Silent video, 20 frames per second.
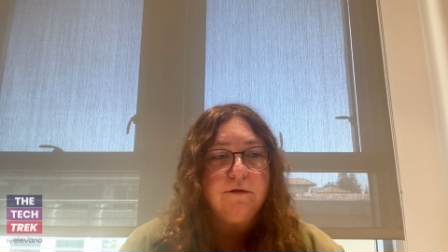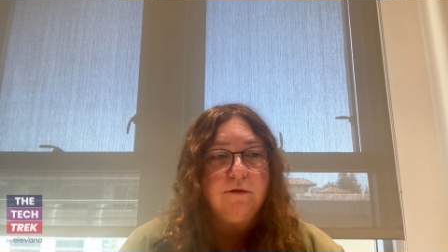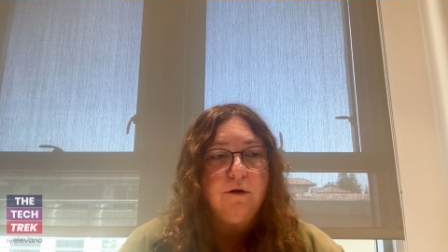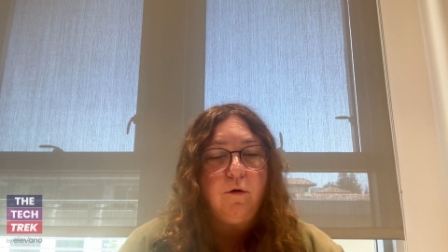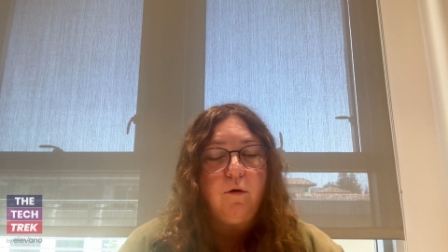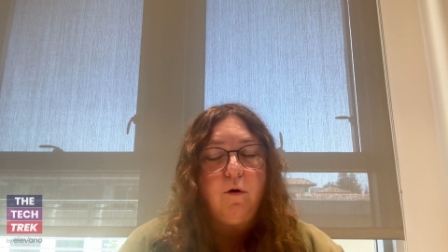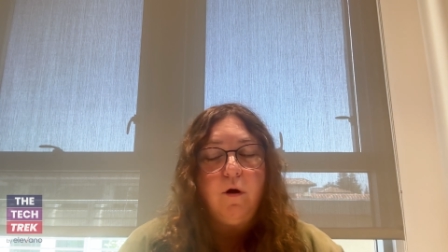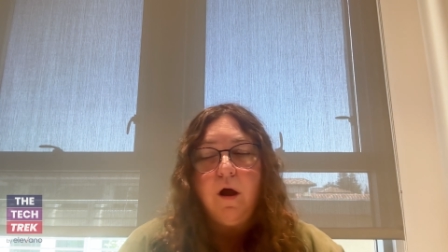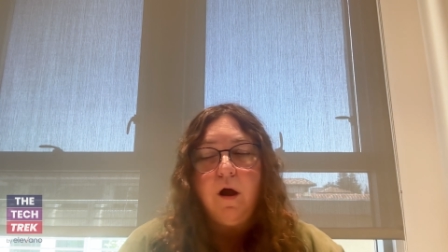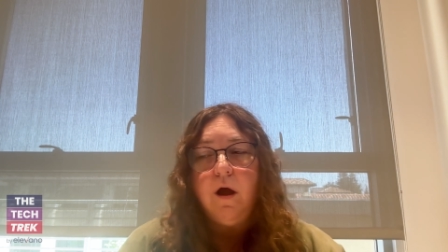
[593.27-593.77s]

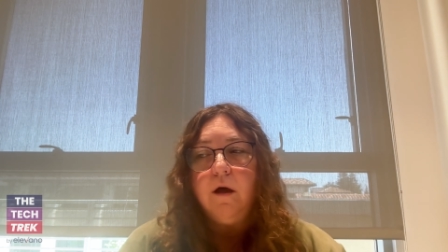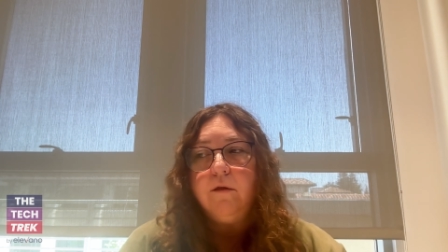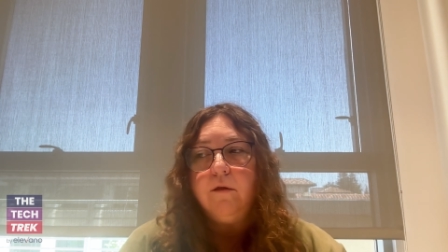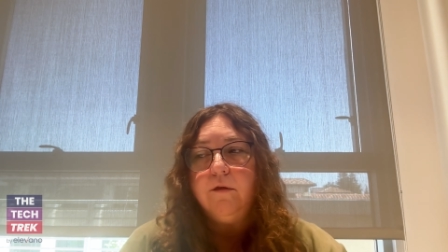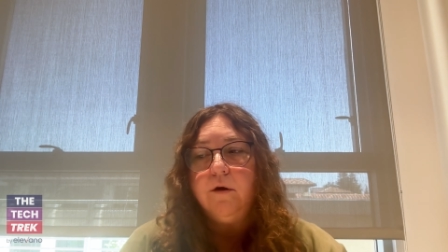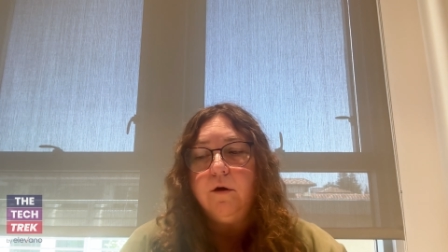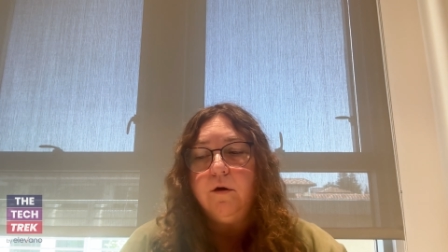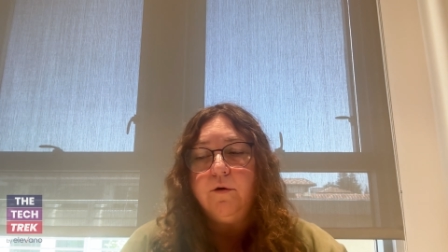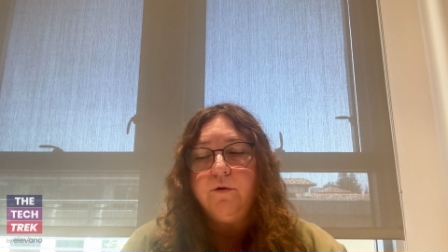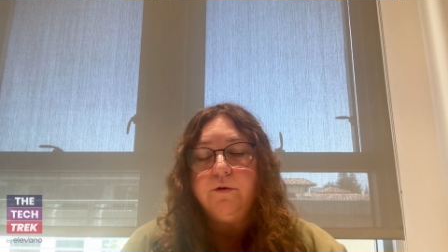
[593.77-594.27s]
So
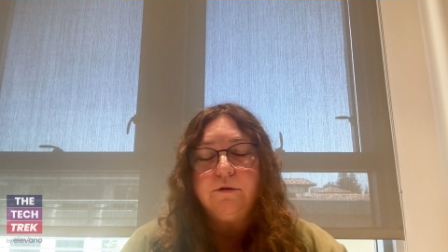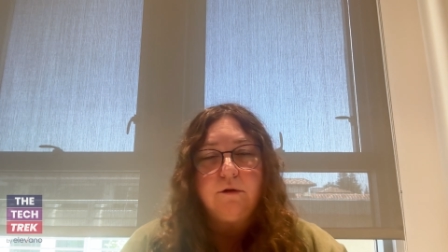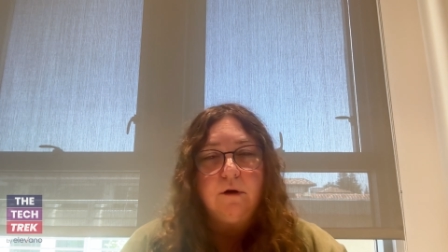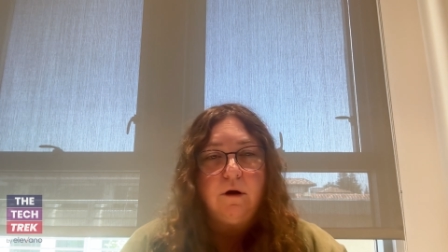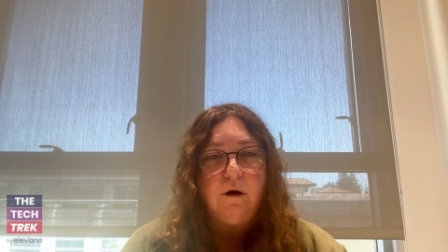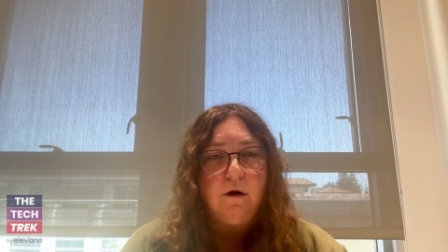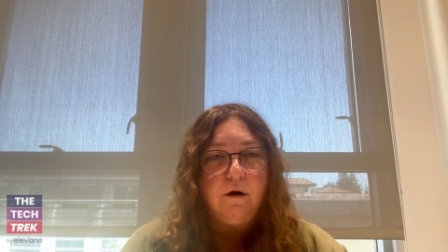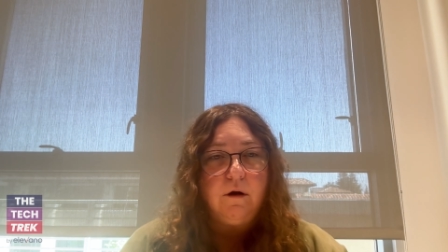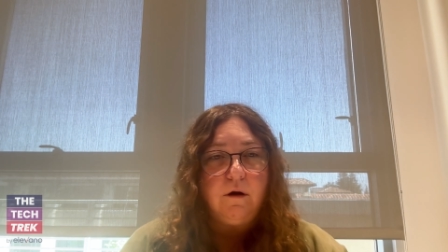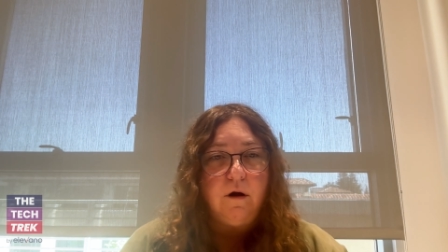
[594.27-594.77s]
those
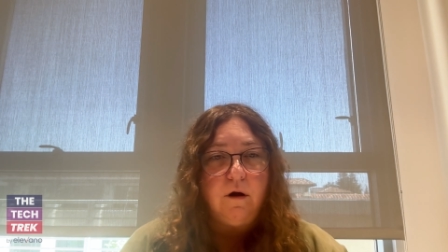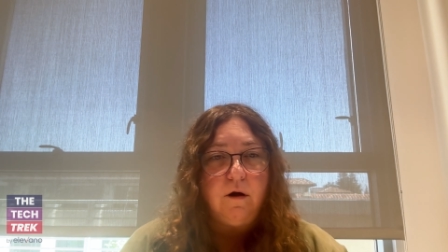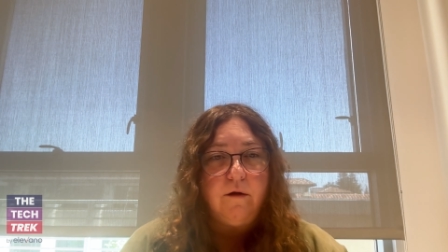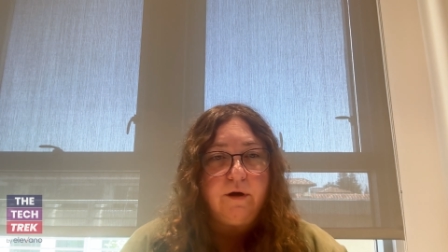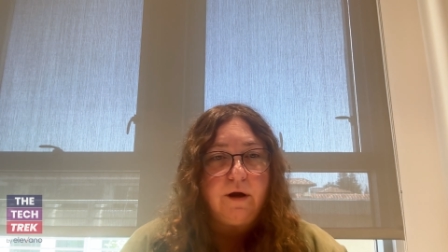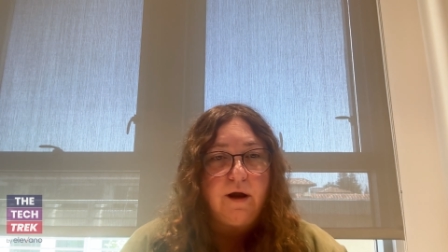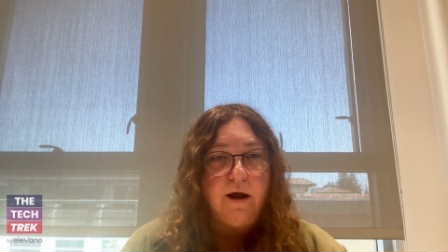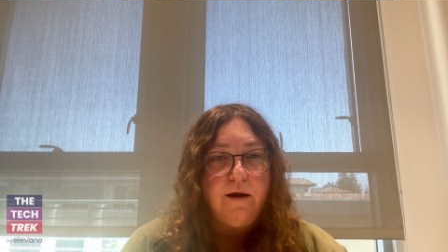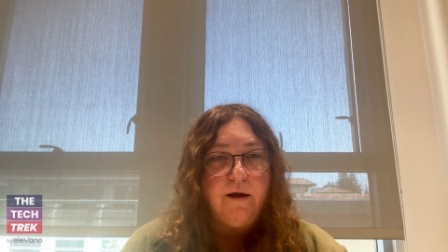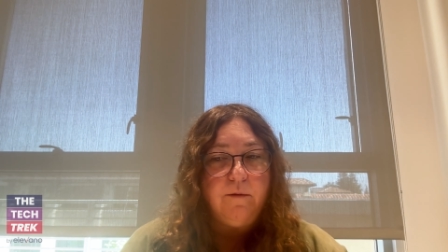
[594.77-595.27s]
are
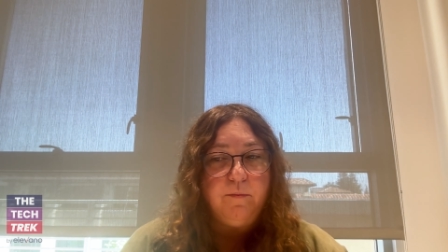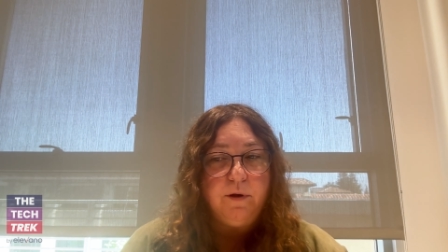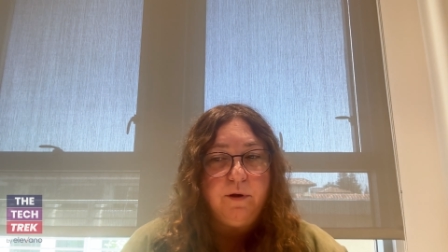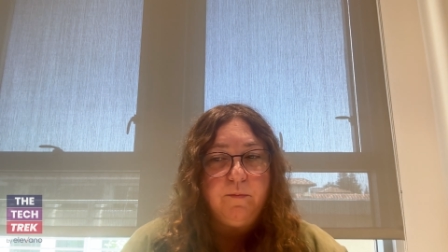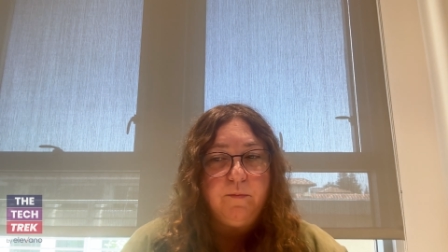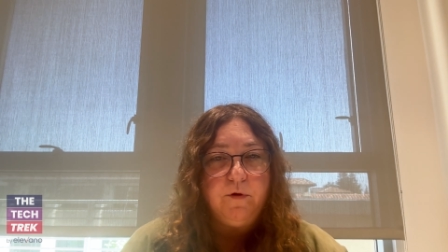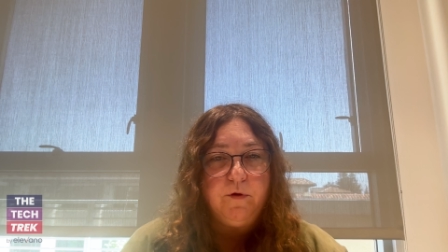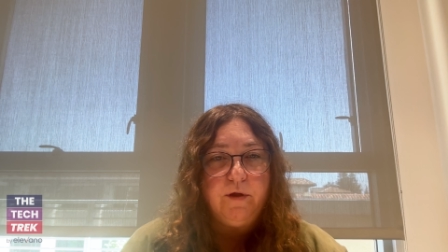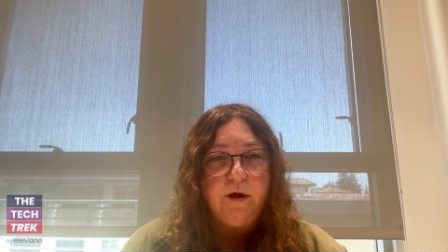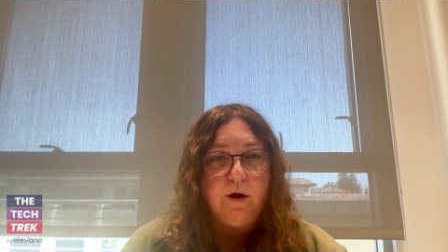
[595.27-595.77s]
the kind of
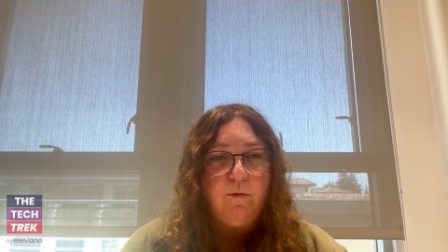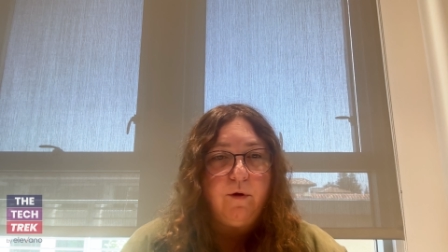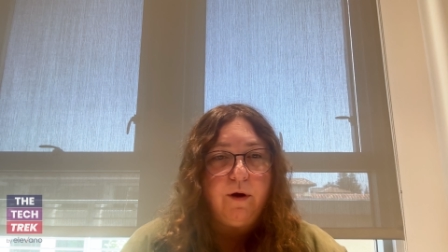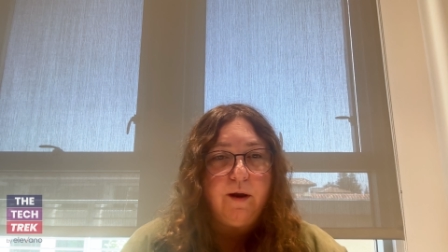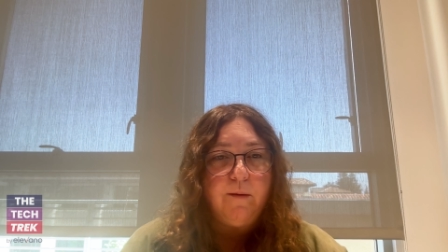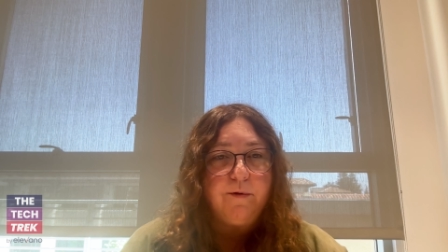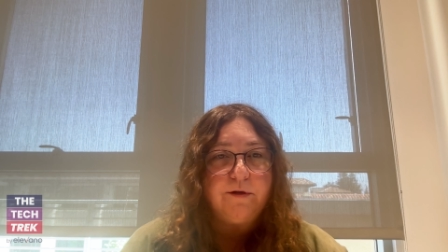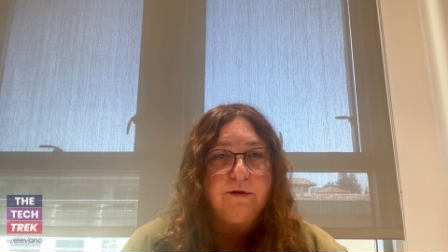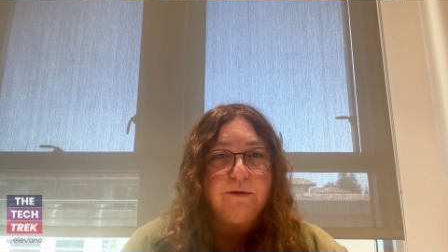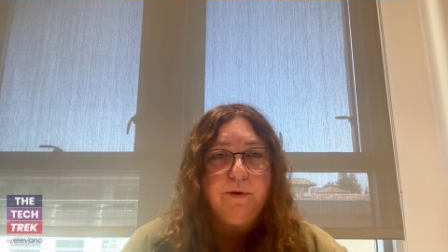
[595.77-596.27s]
people that we're
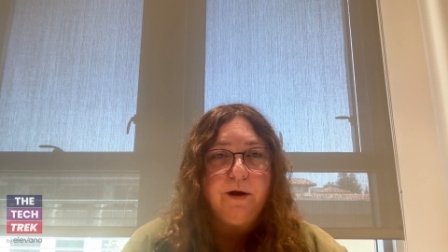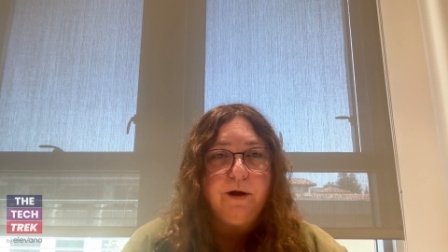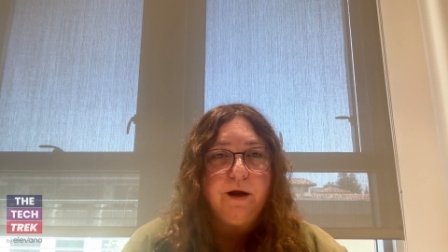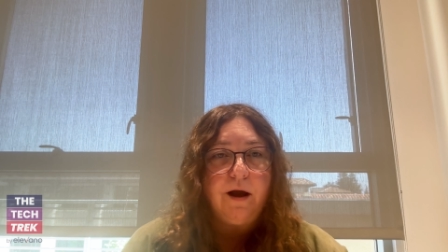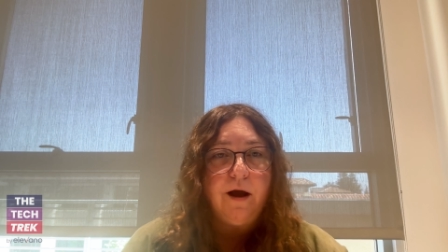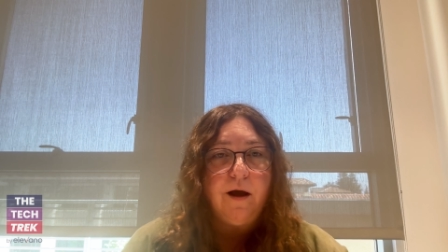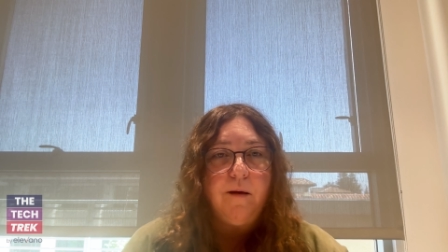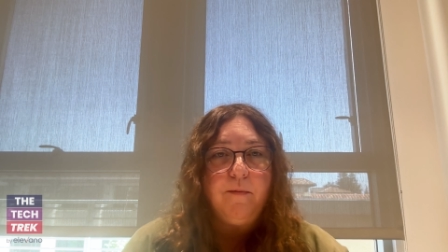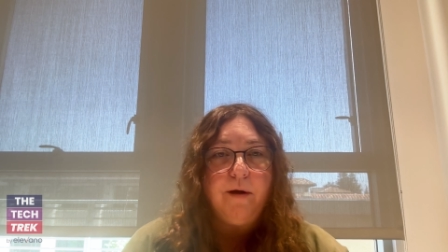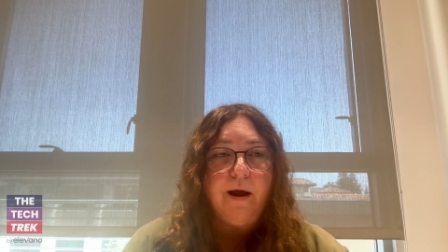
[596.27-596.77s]
able to
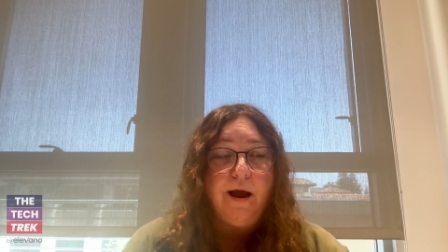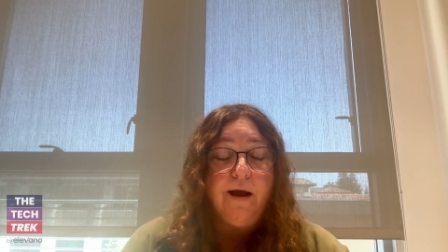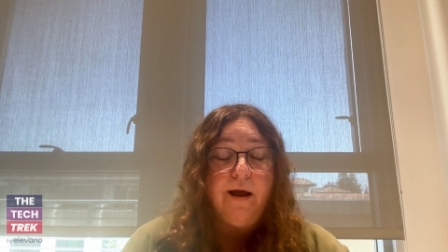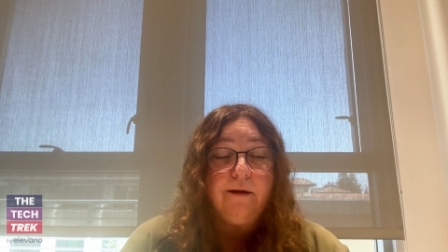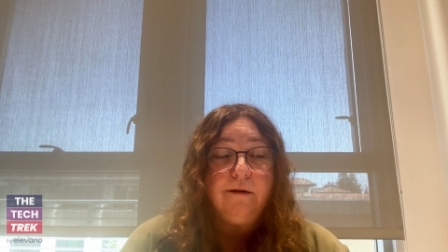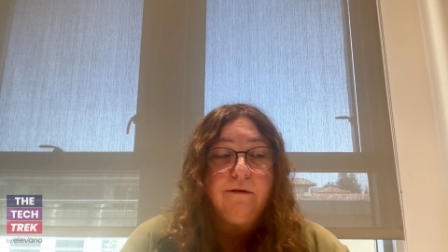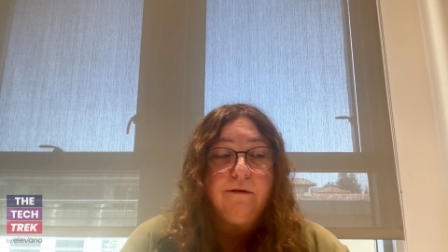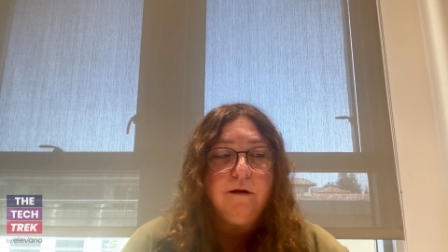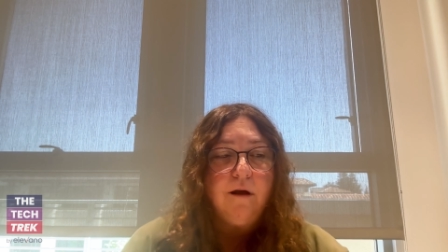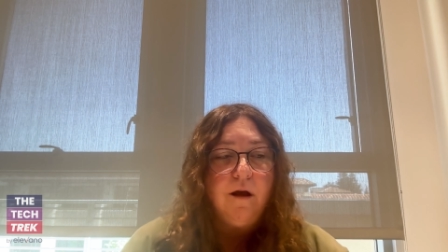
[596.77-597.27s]
pick up,
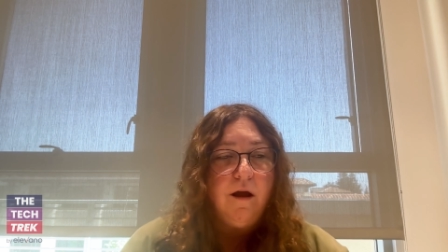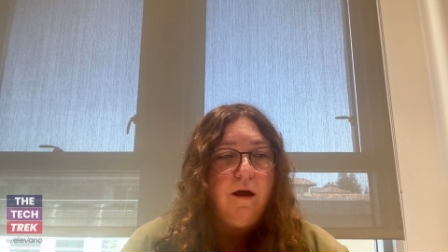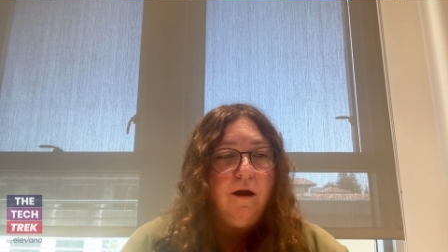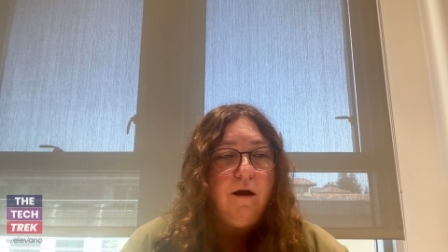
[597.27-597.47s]
and